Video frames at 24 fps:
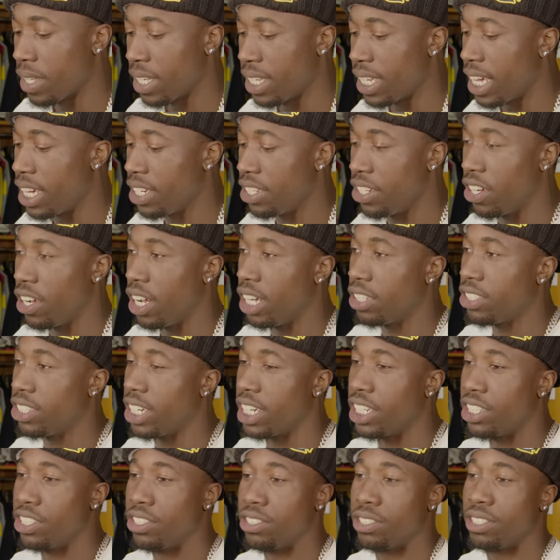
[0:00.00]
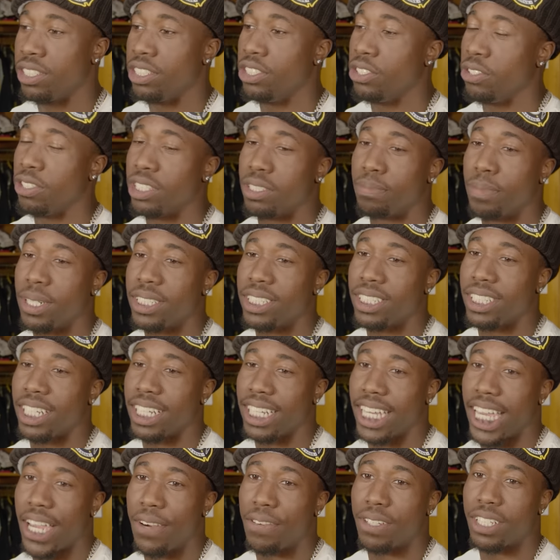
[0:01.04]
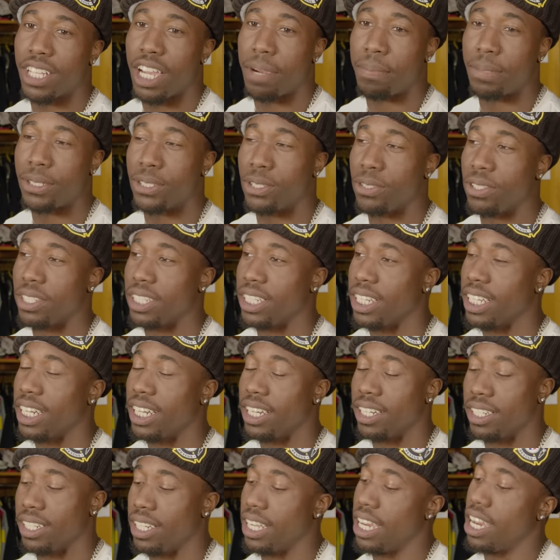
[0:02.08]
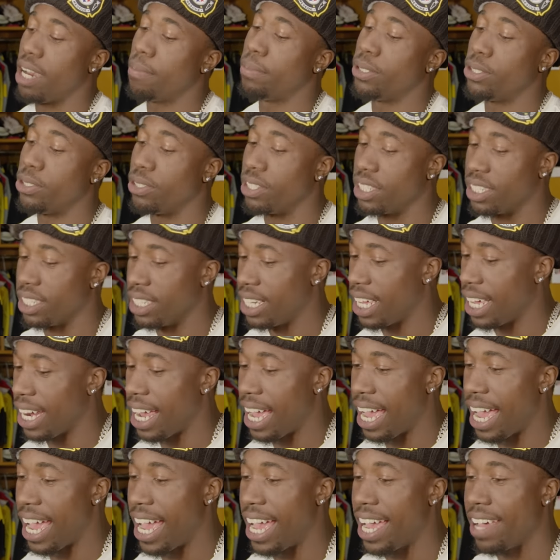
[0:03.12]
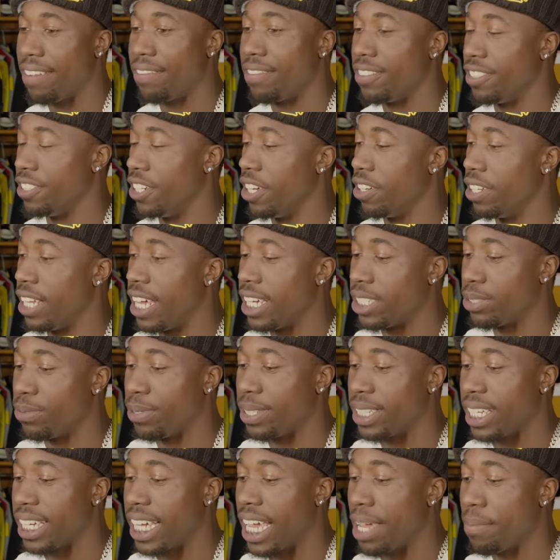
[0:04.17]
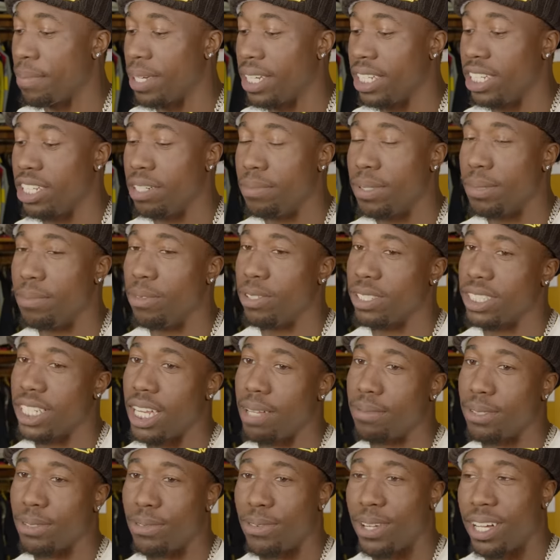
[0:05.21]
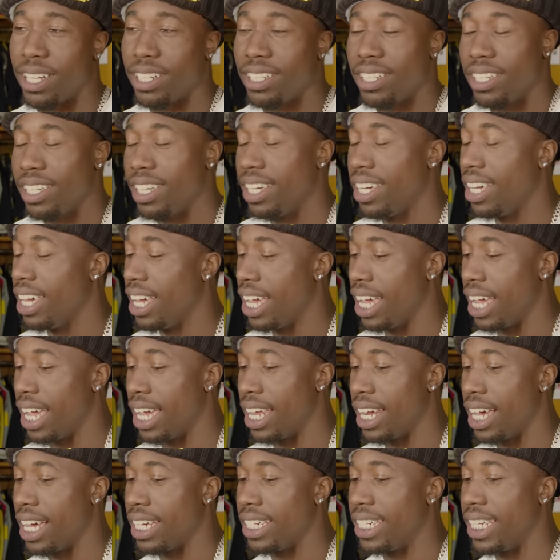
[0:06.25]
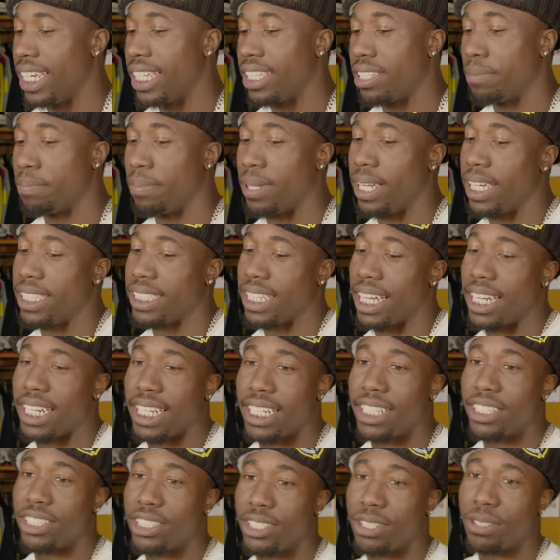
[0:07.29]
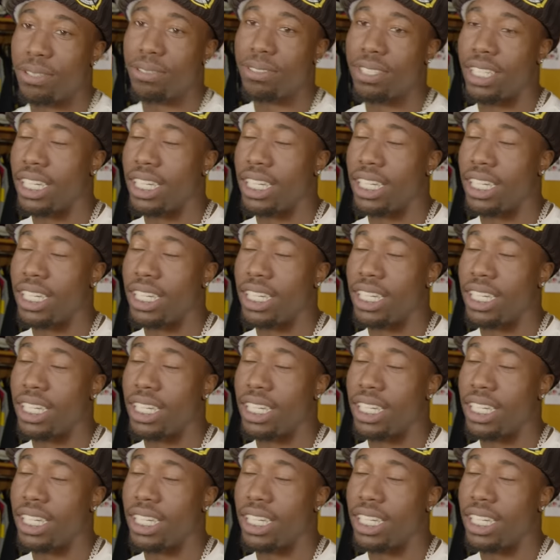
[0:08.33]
Yeah, you know, I'll try to do as much as I can with the opportunity that I have. You know, last week they gave me a little bit more time to run, and I did the plays I needed to.